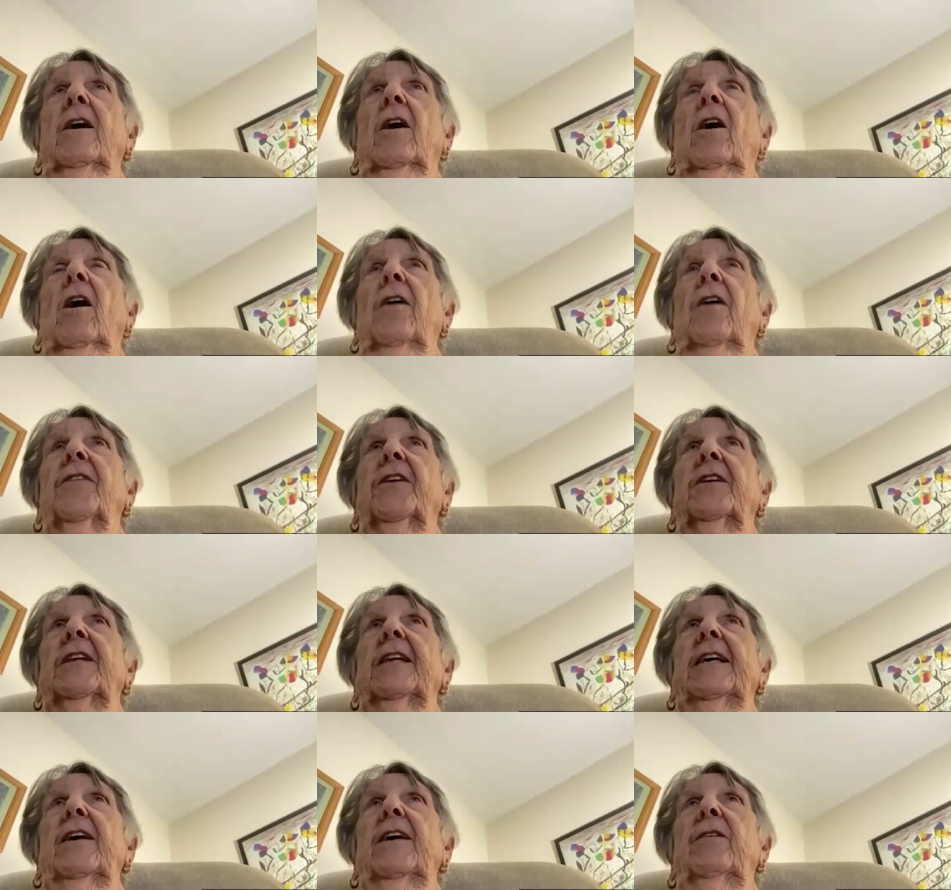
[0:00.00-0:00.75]
Arthur
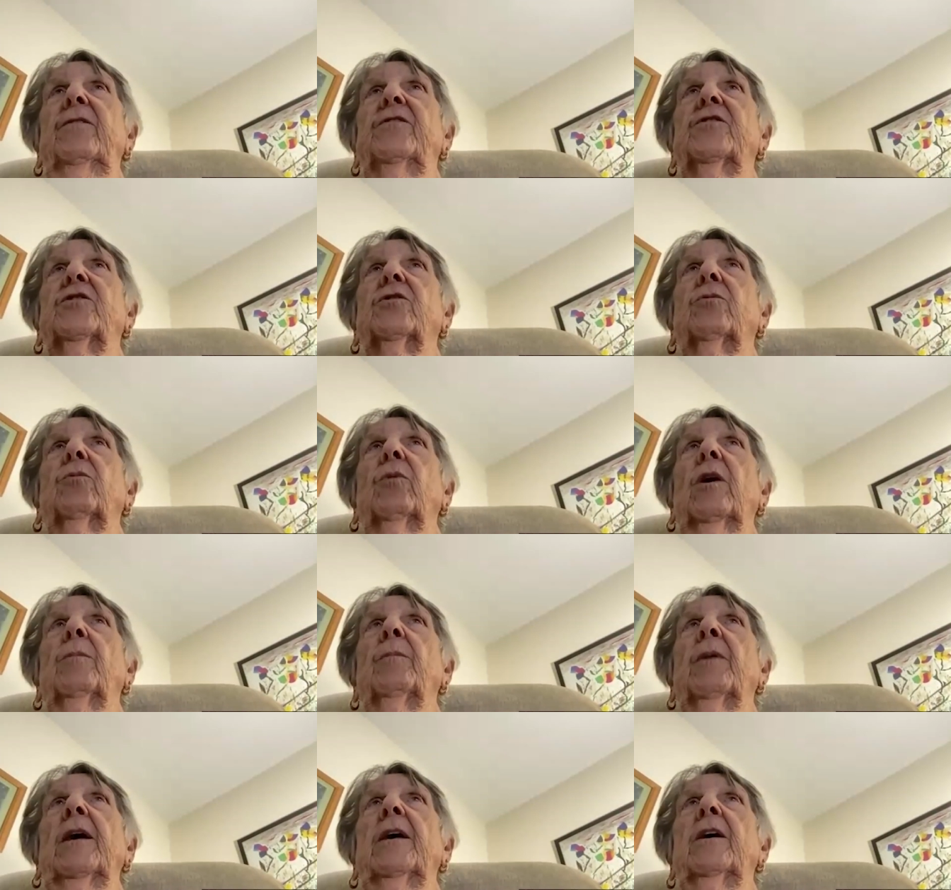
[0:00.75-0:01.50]
leaves.
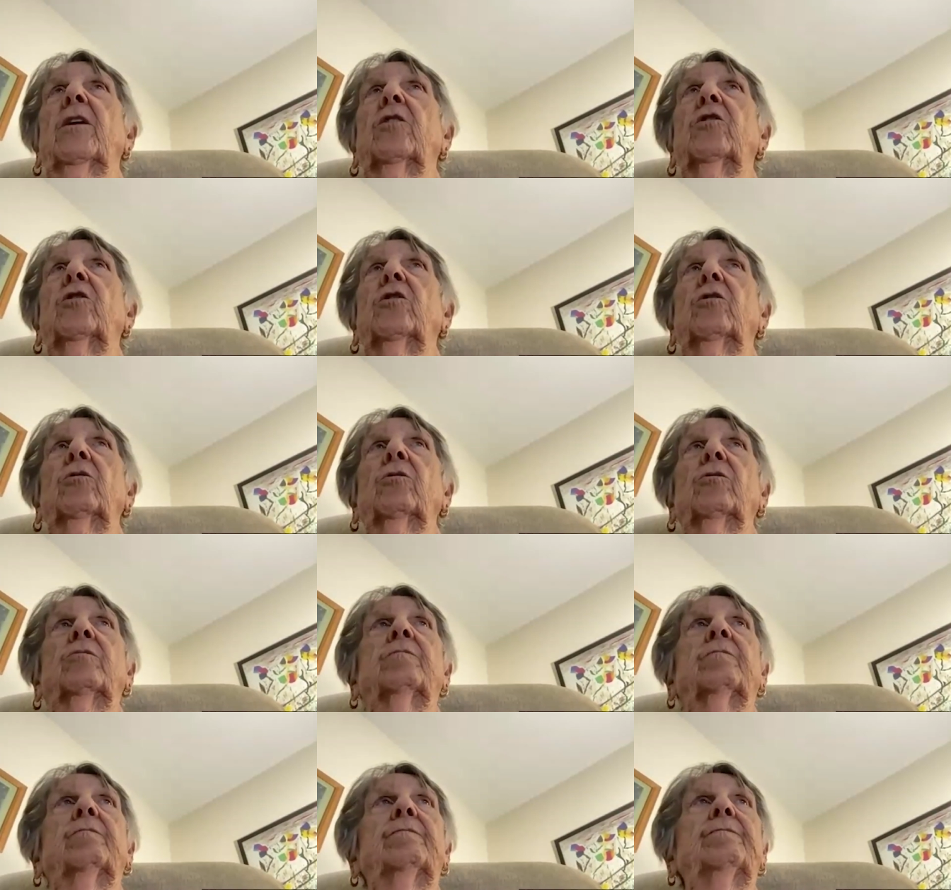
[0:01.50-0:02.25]
What am I going to
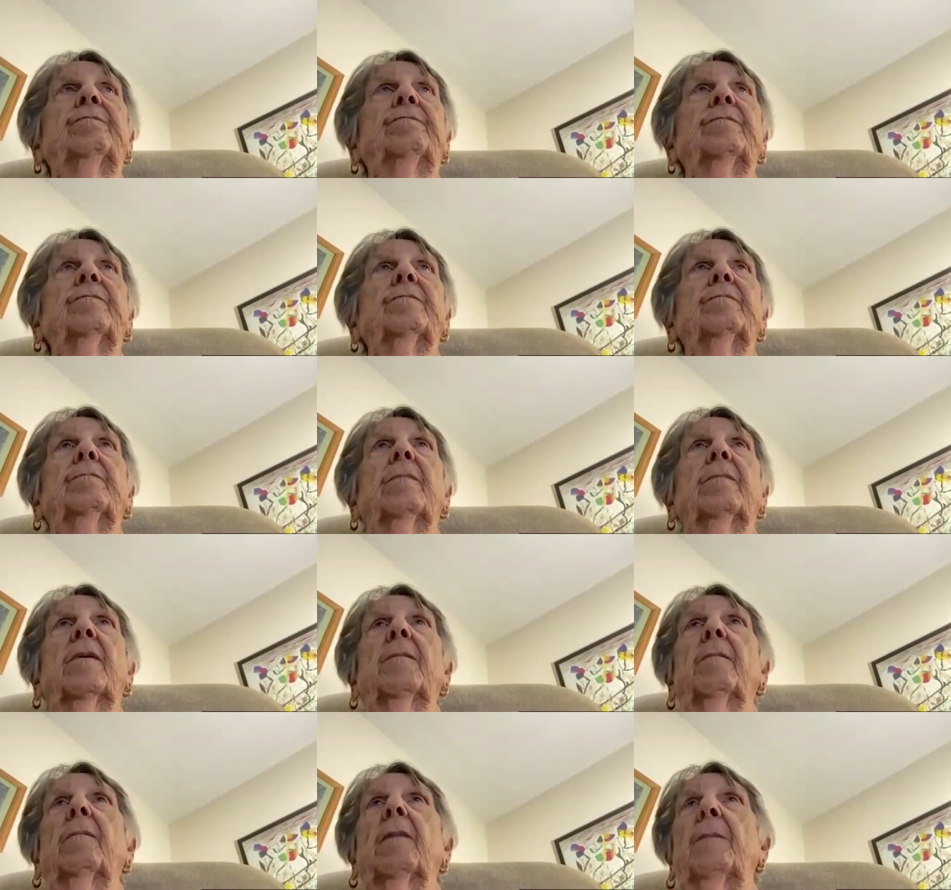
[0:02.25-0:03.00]
do?
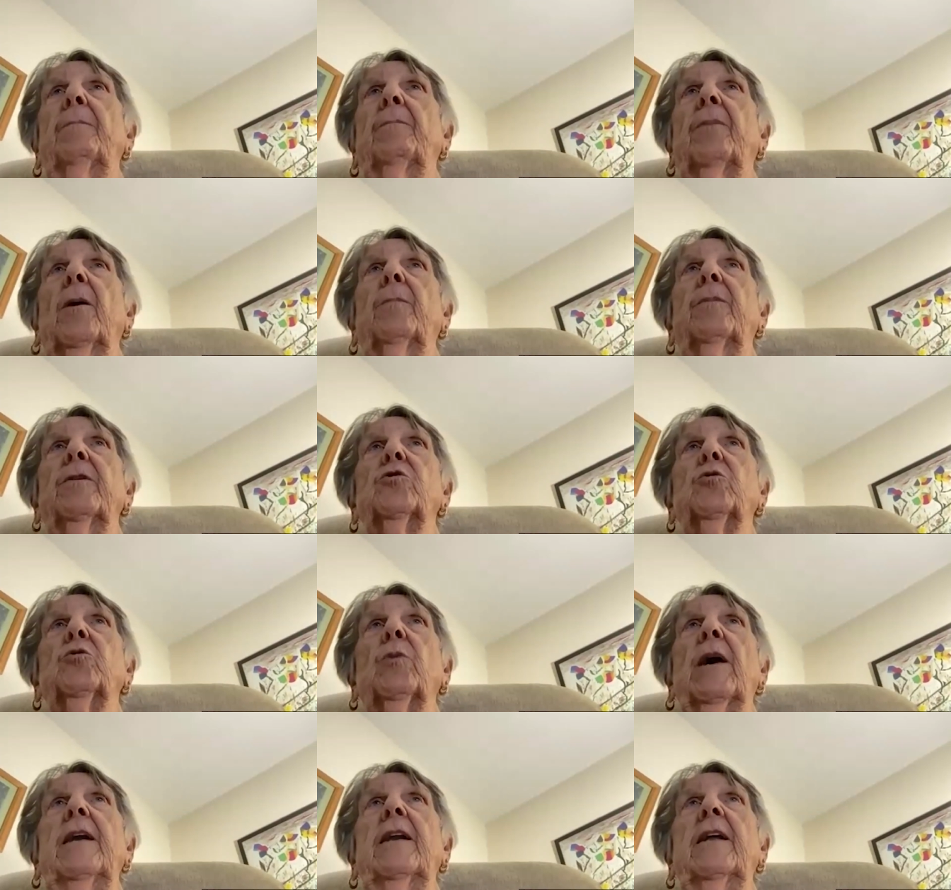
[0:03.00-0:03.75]
My
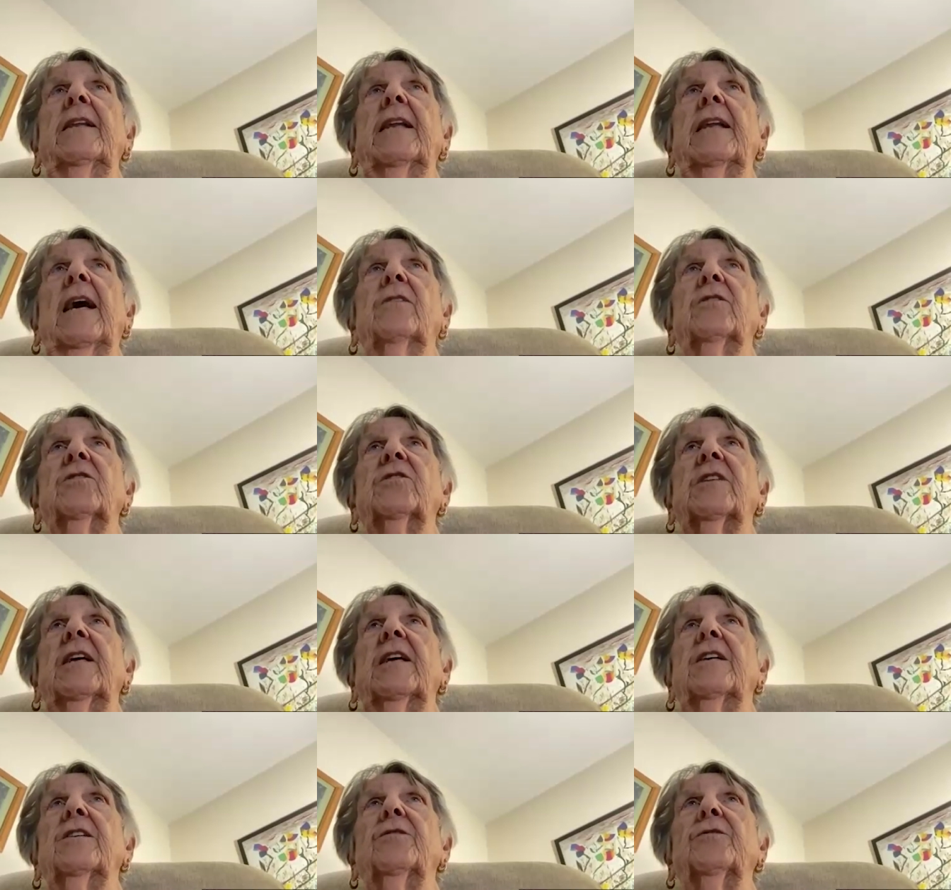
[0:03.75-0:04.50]
bubby's waiting
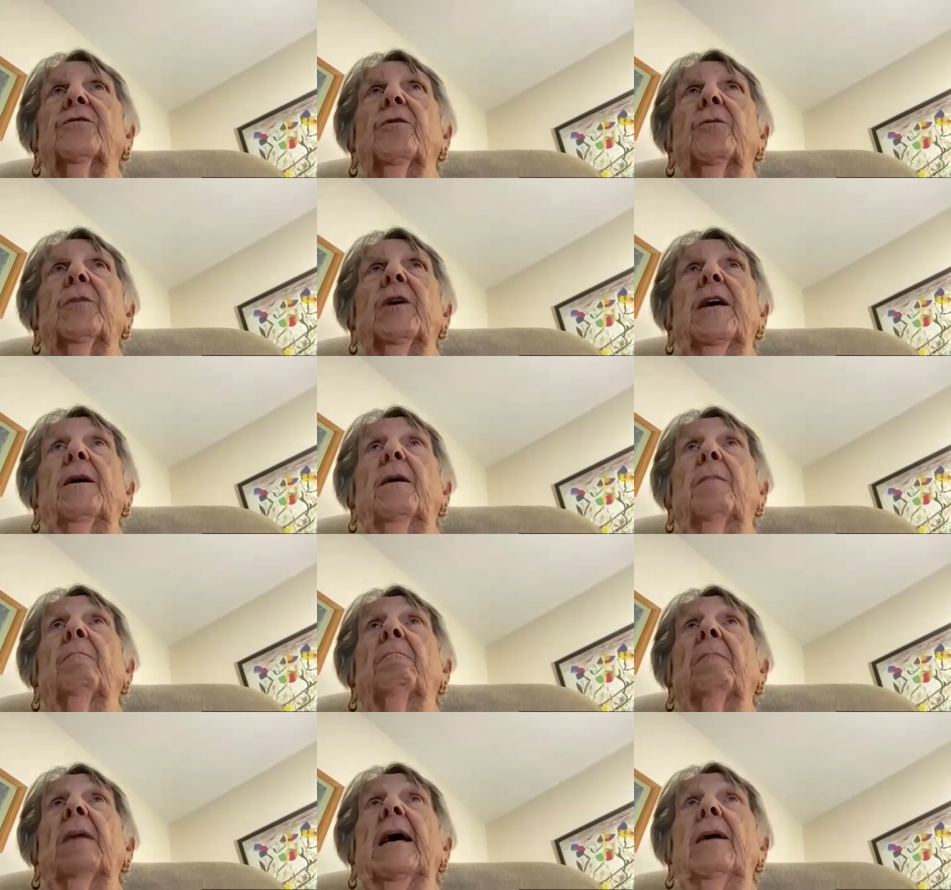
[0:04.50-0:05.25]
downstairs for me.
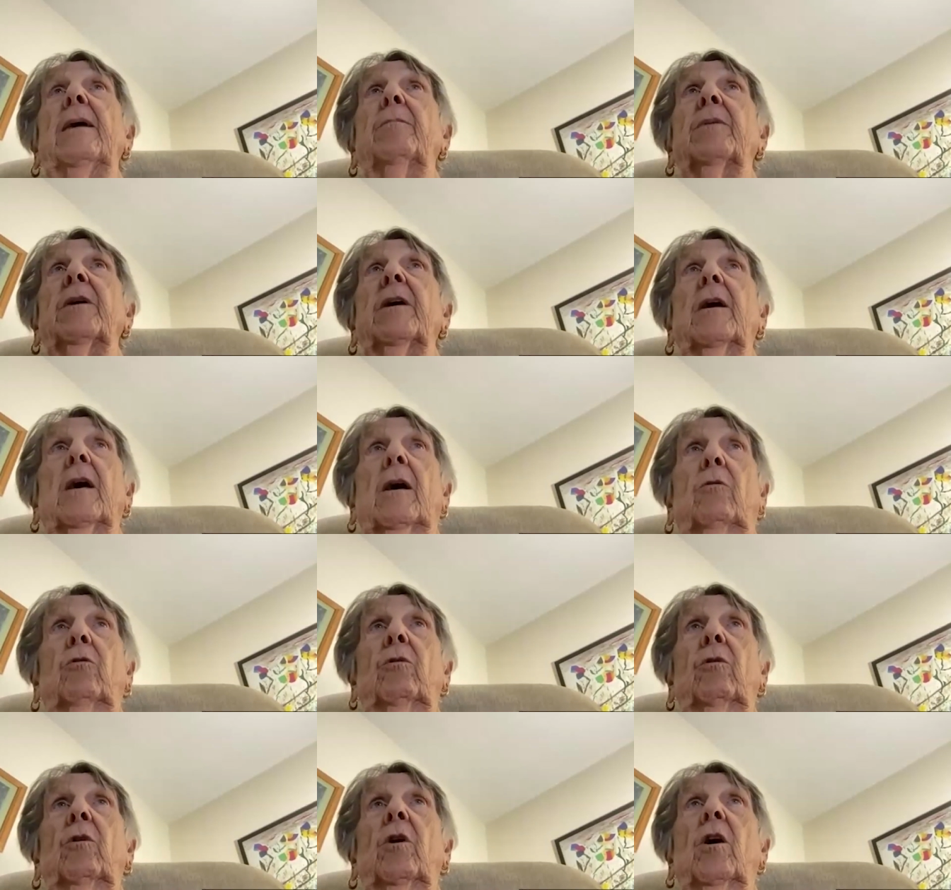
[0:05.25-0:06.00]
Maybe.
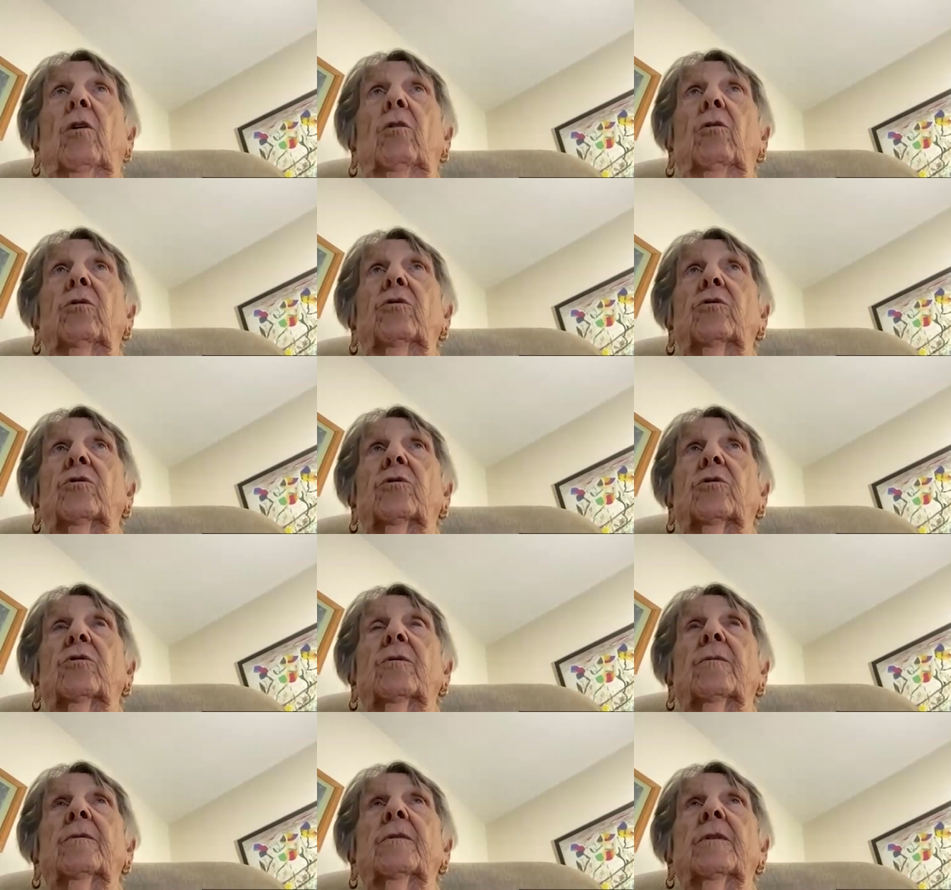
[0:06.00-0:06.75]
Who
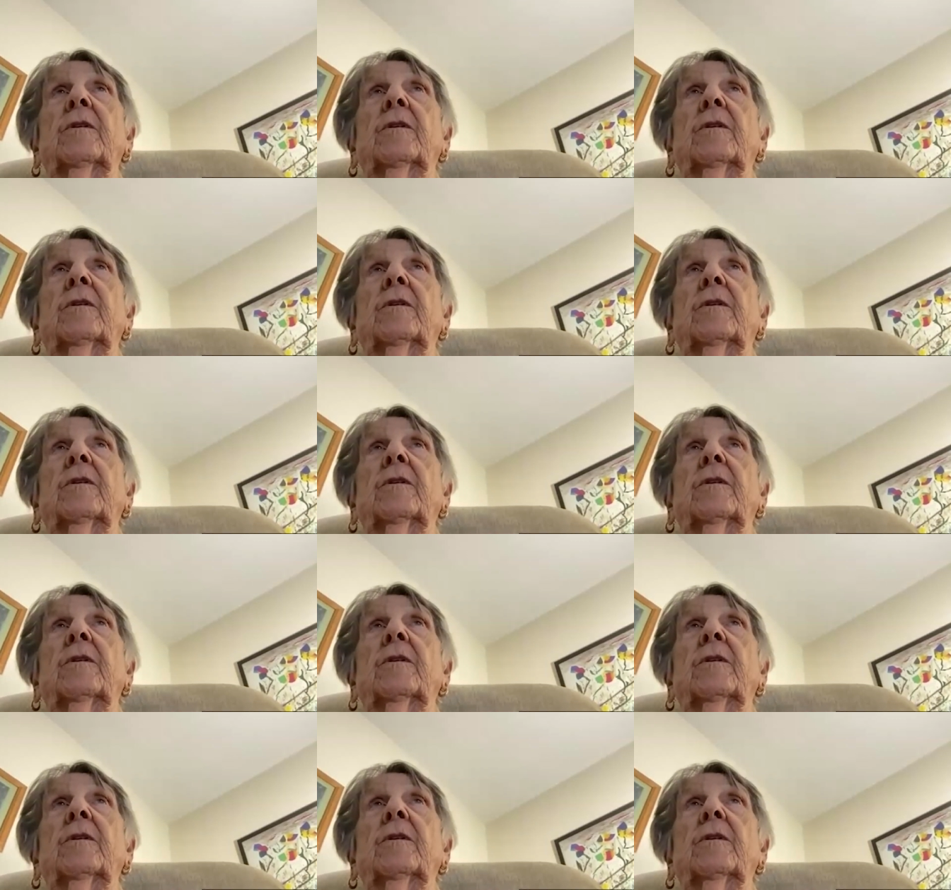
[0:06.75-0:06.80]
knows?